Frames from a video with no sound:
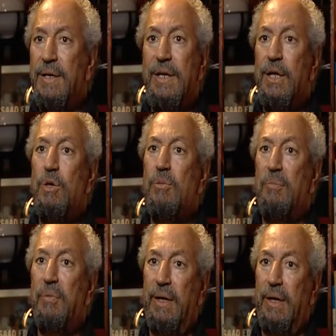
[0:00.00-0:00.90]
any
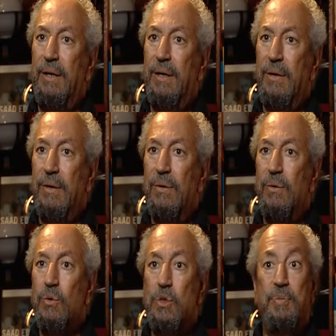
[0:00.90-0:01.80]
human being
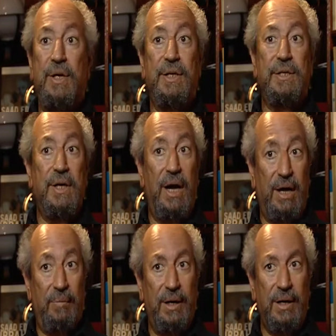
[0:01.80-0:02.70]
who speaks
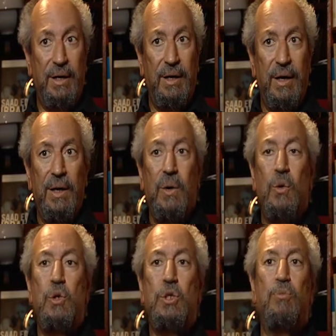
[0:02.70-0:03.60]
Arabic,
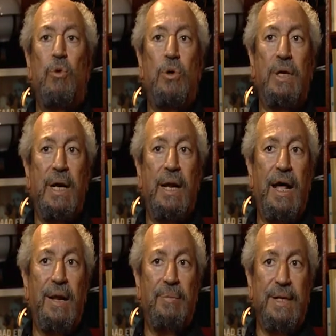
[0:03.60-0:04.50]
who is born in an
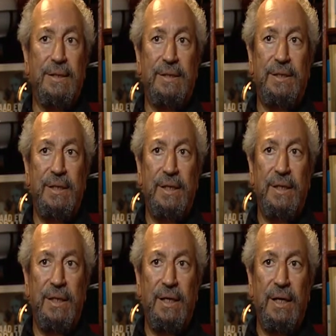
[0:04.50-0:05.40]
Arab country,
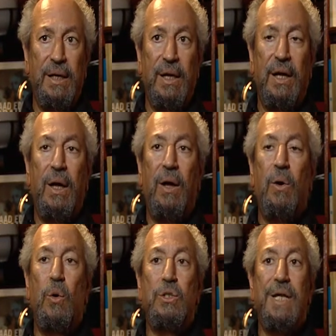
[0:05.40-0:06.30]

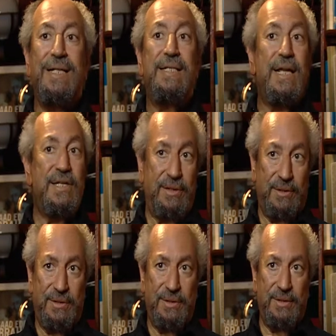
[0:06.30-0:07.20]
whose
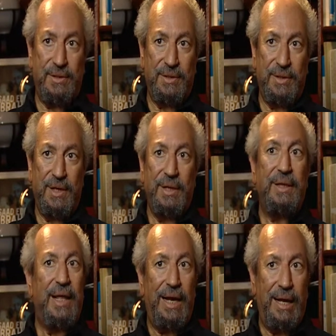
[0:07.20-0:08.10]
ancestors
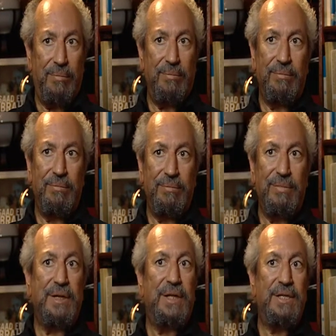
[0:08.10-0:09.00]
tell him
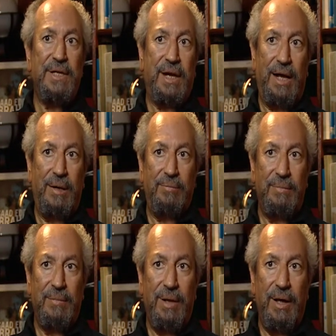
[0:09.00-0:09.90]
that he's an Arab
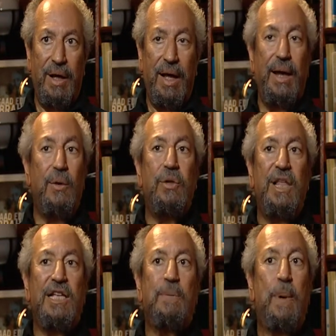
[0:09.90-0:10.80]
and who
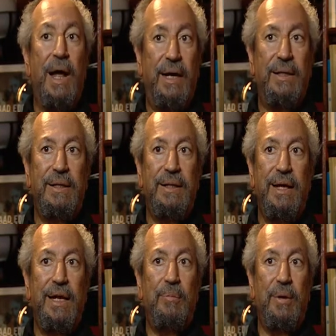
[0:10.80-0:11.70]
takes pride
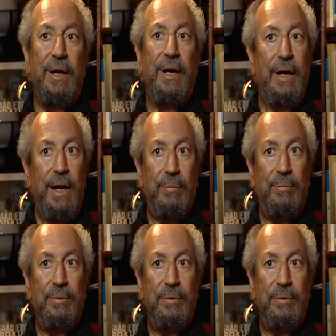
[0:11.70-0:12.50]
in being an Arab